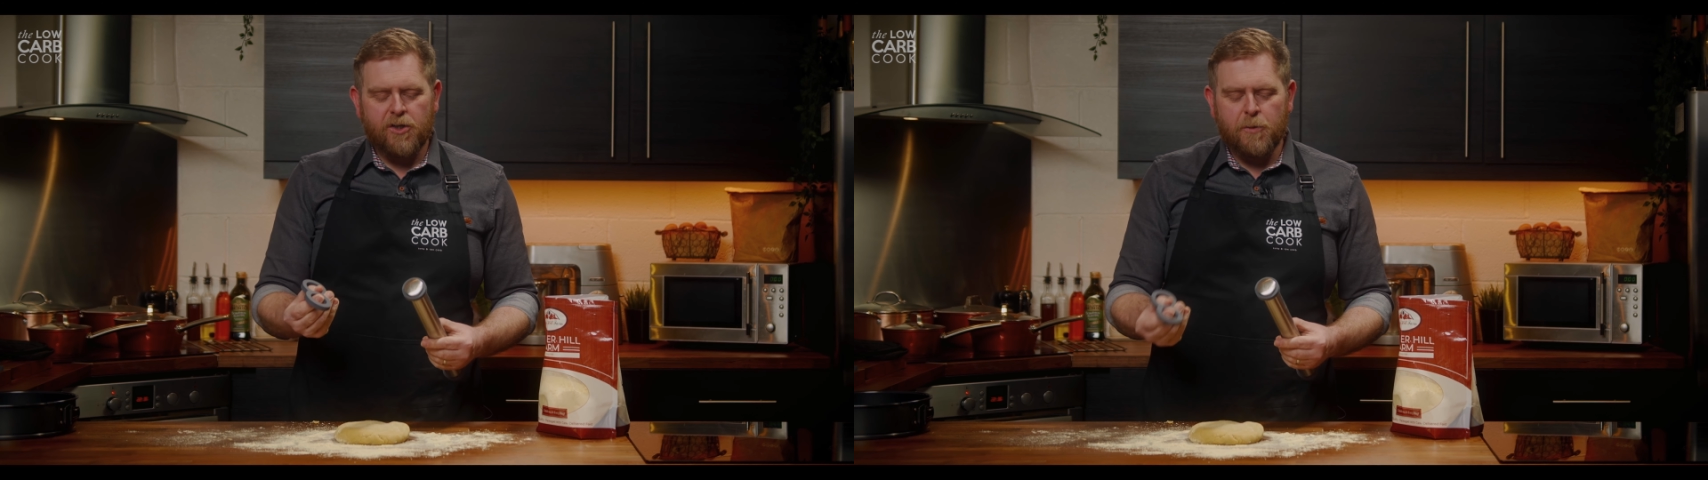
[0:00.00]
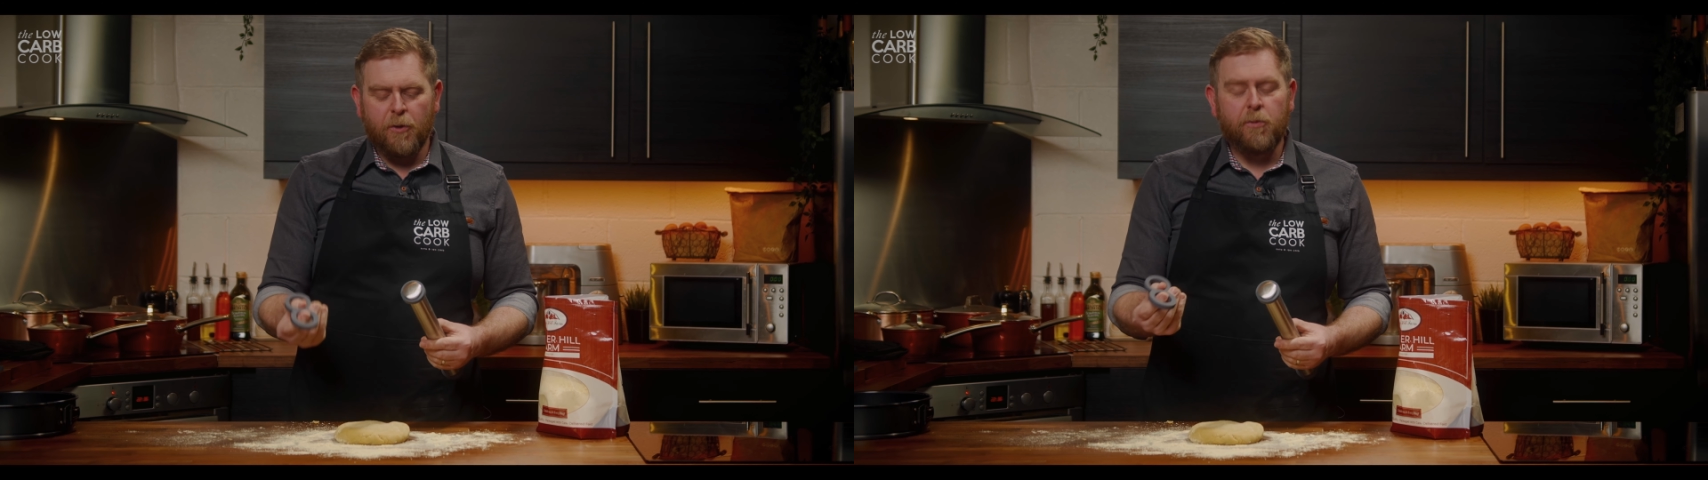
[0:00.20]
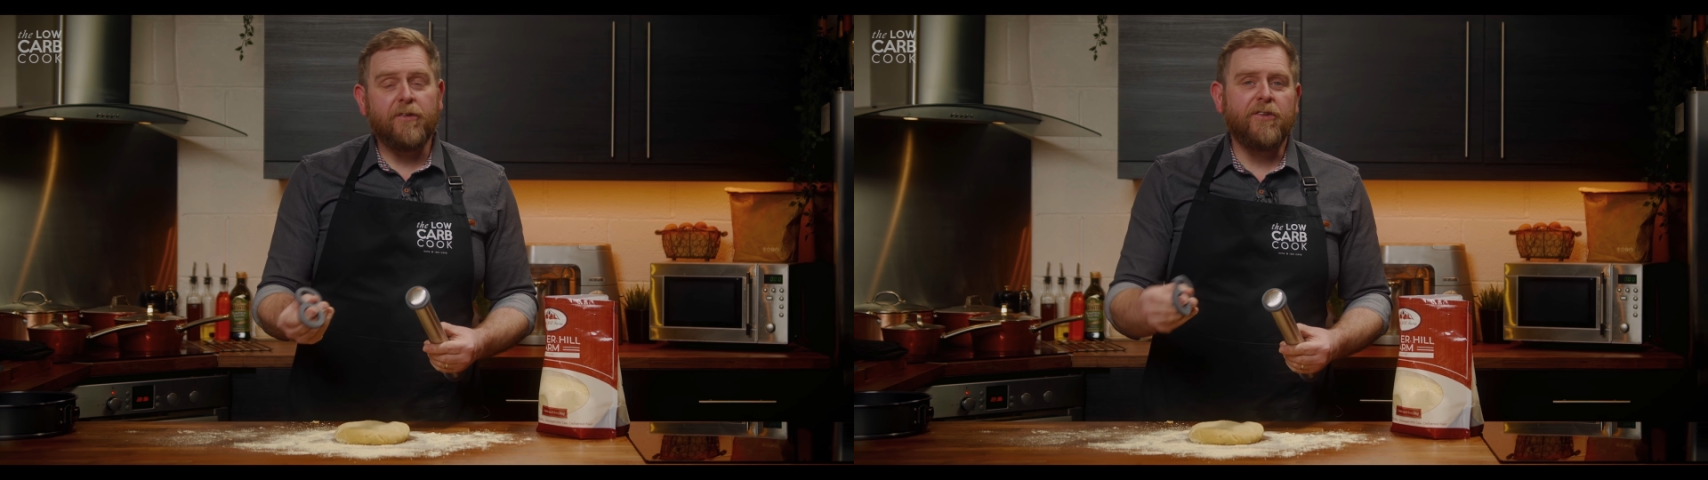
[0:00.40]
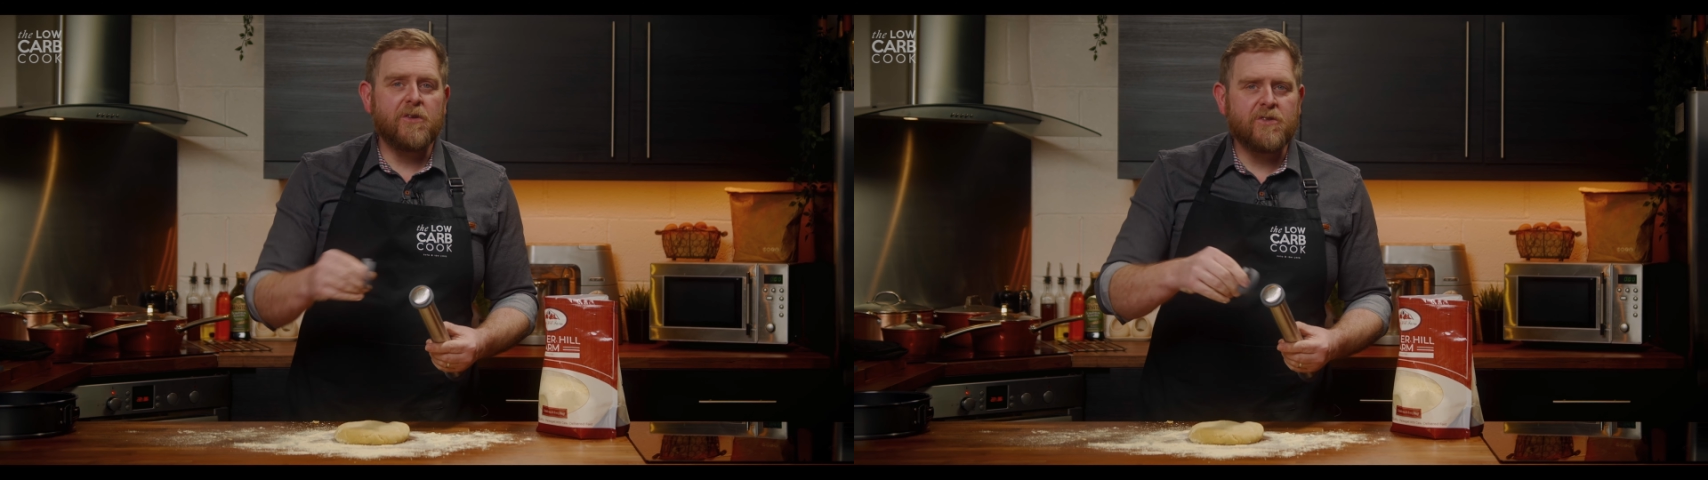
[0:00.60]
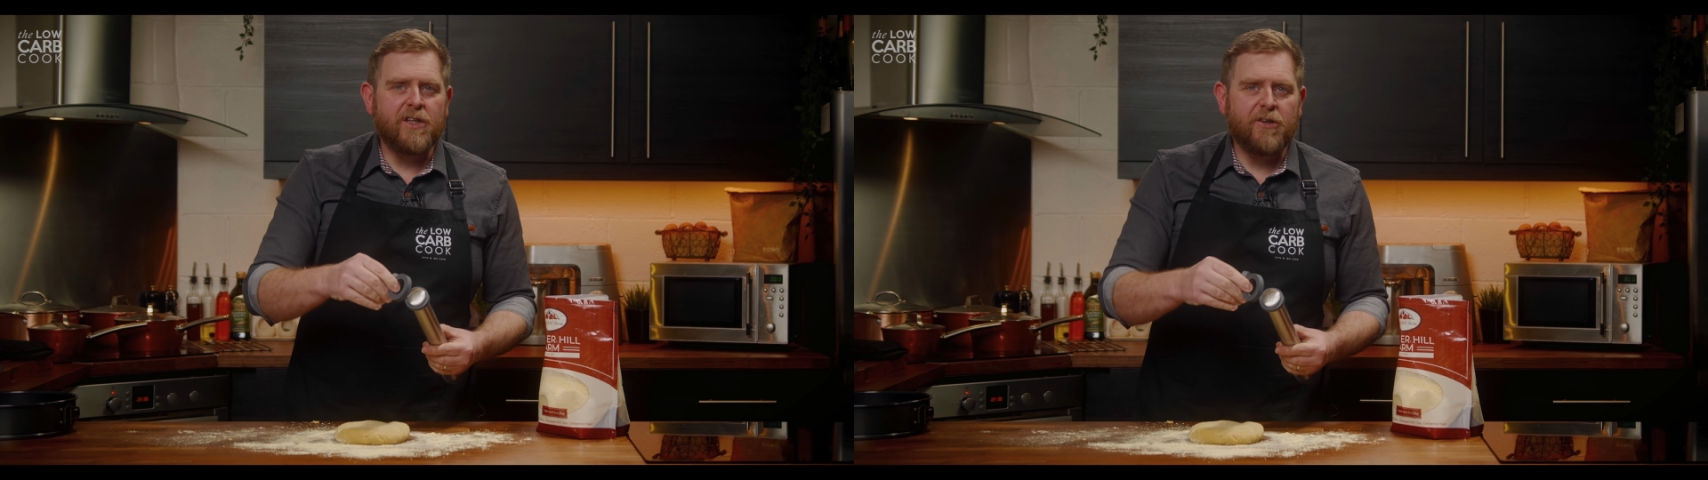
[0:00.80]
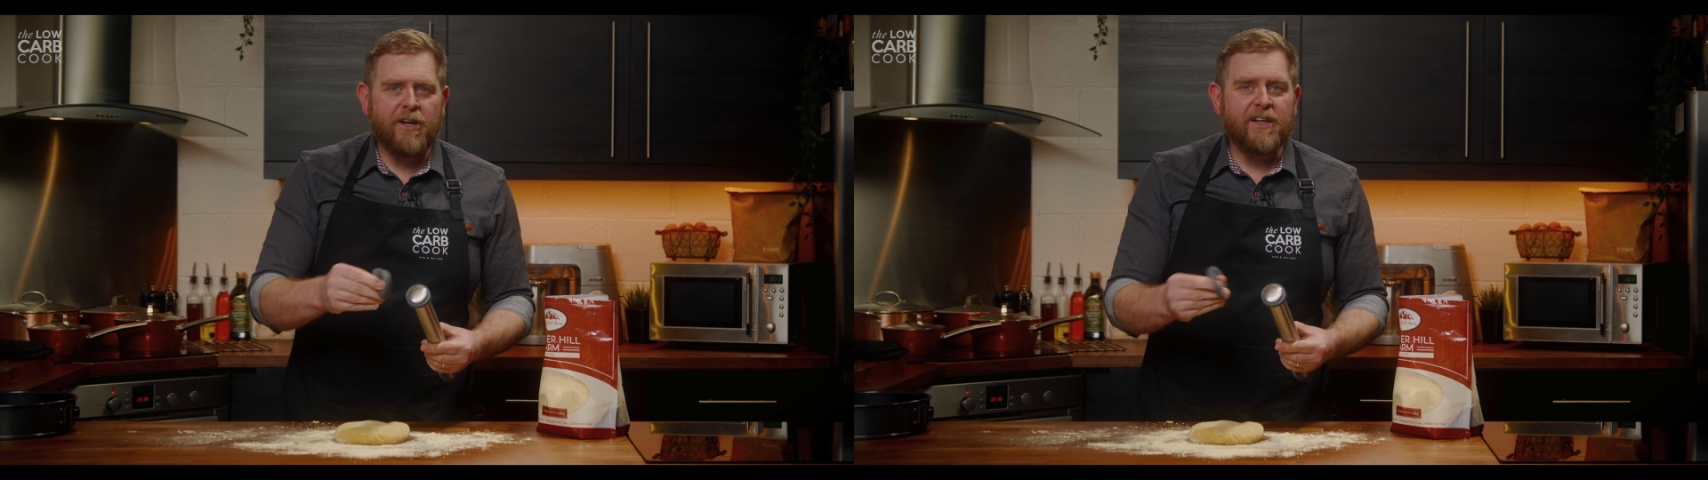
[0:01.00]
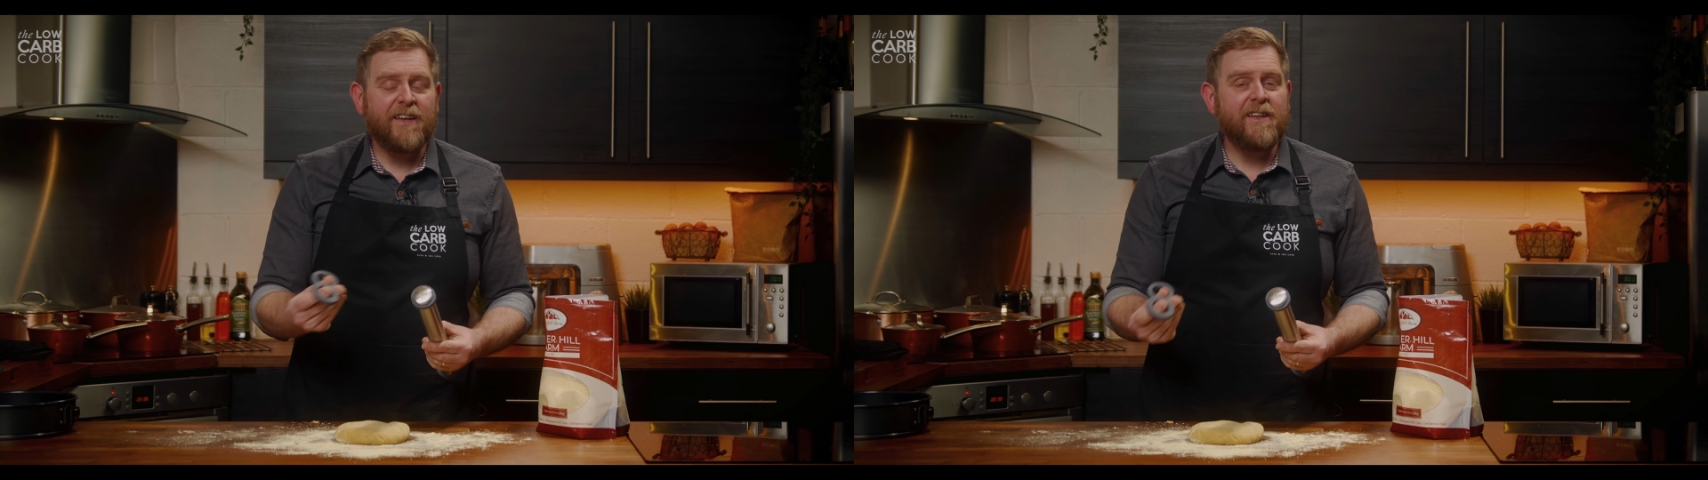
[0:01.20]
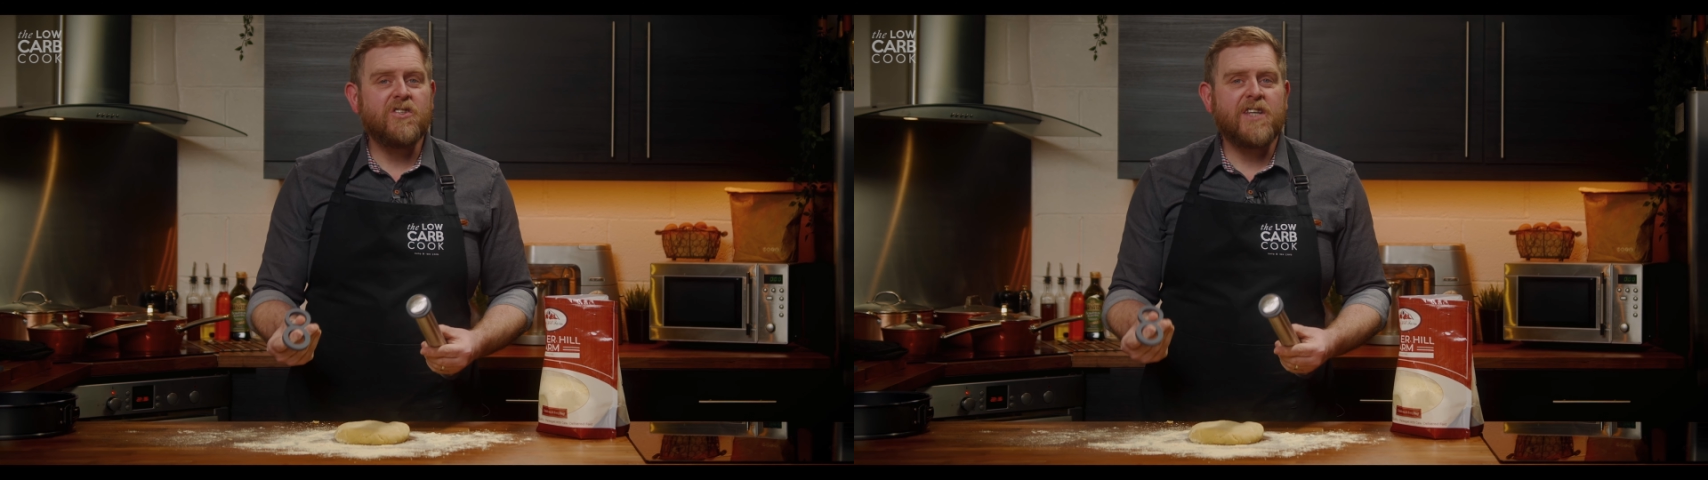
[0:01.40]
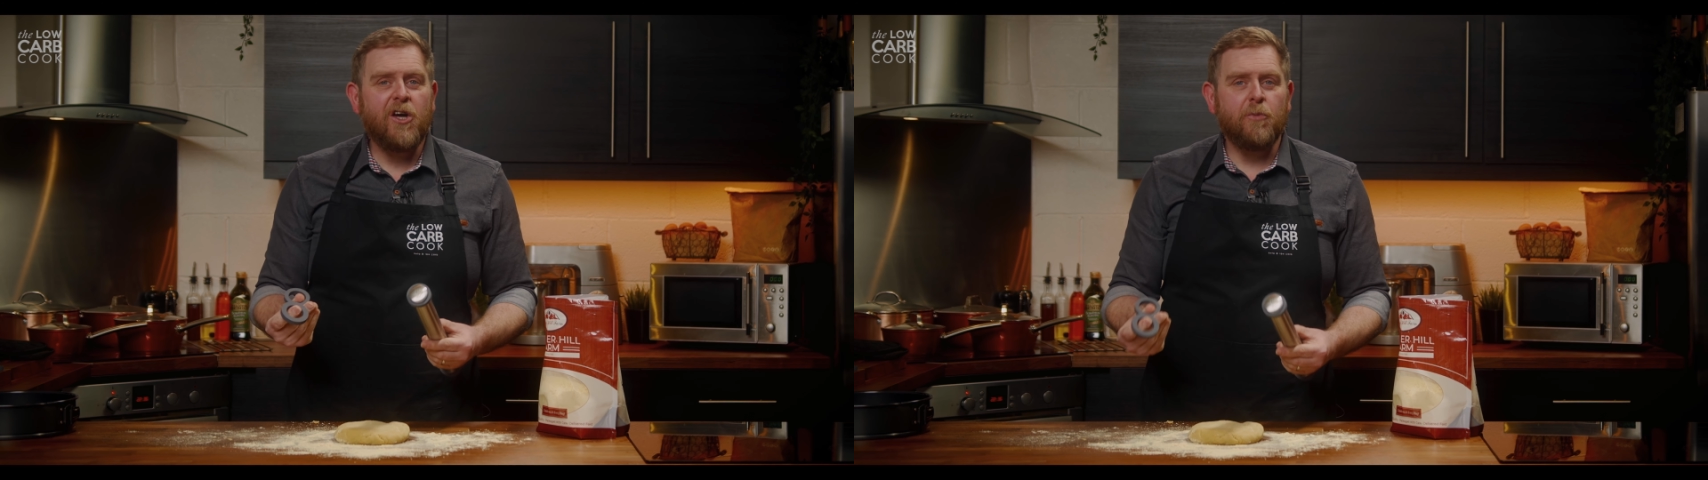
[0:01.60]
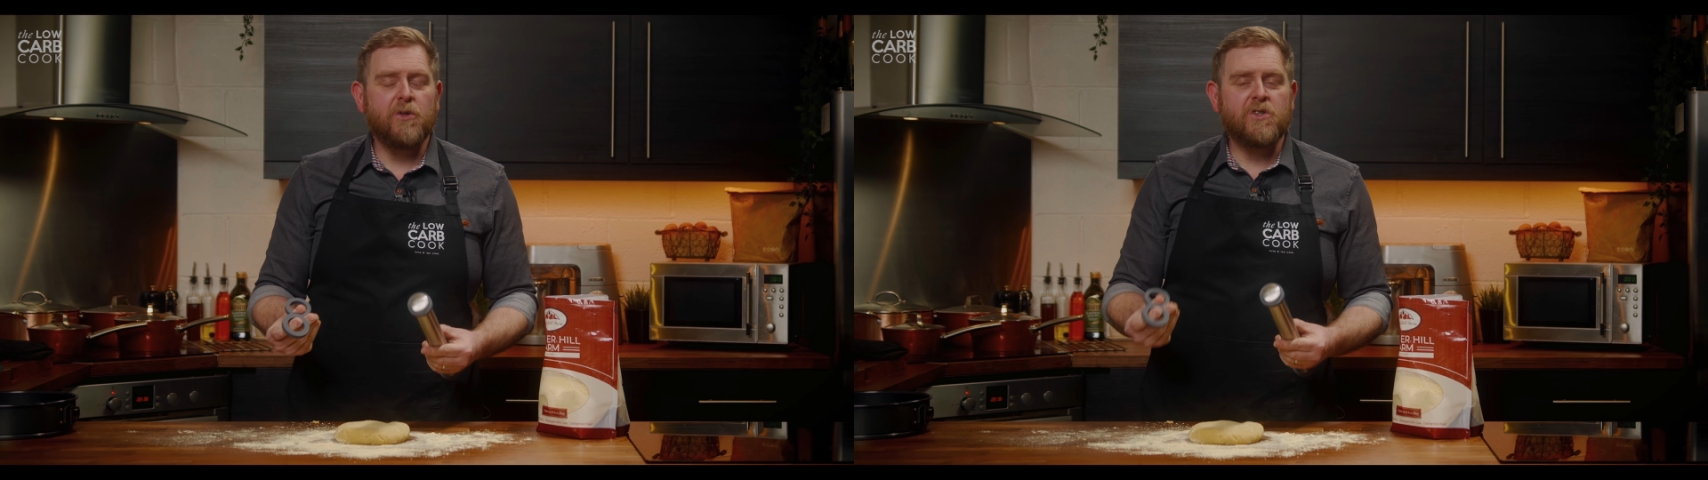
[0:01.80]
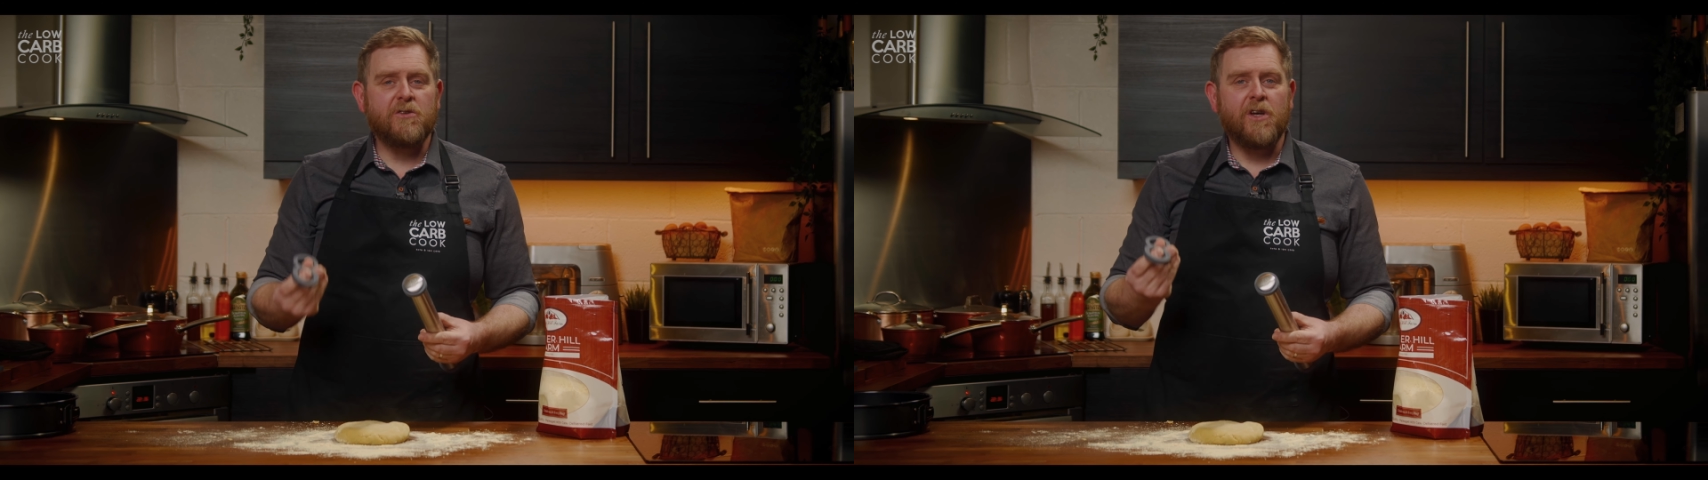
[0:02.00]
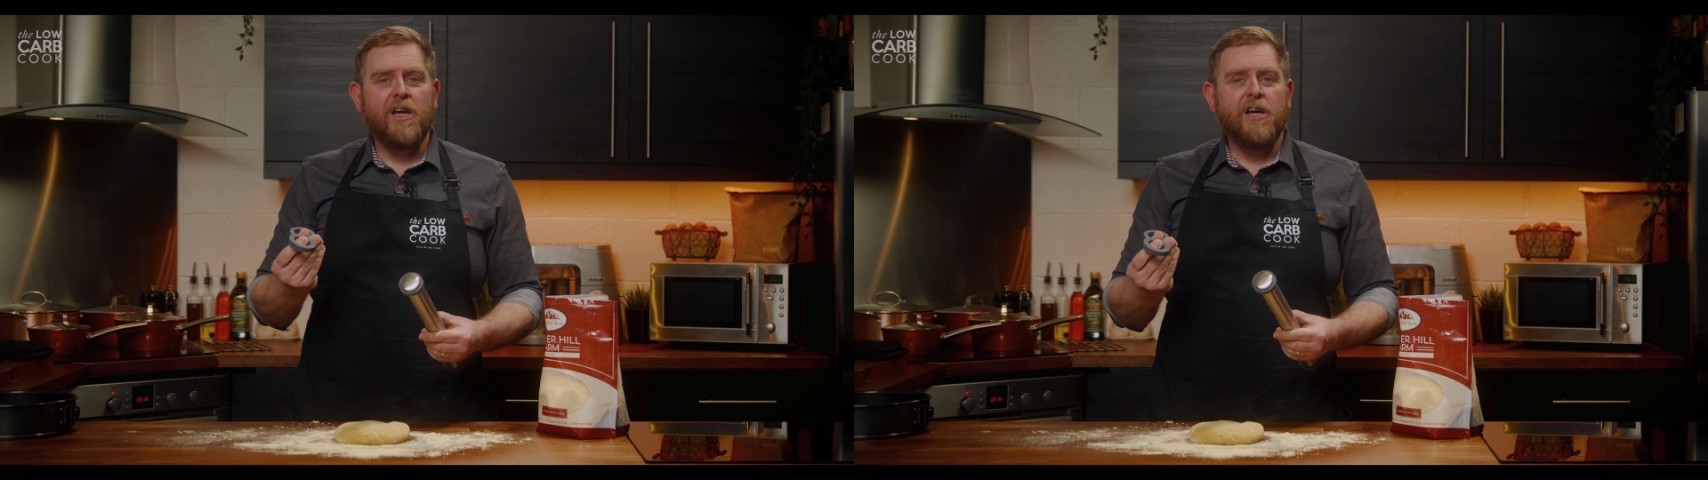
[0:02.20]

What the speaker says: You put one of those on either end and they just help you to